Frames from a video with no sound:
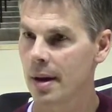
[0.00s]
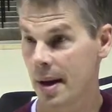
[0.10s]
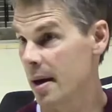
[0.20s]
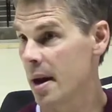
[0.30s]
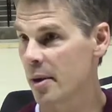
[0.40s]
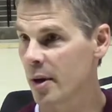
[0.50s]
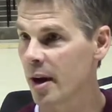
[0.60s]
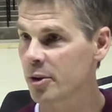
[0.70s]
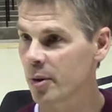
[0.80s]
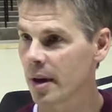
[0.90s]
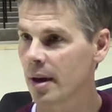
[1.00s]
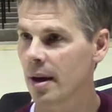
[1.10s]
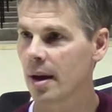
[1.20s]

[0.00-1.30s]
in another country,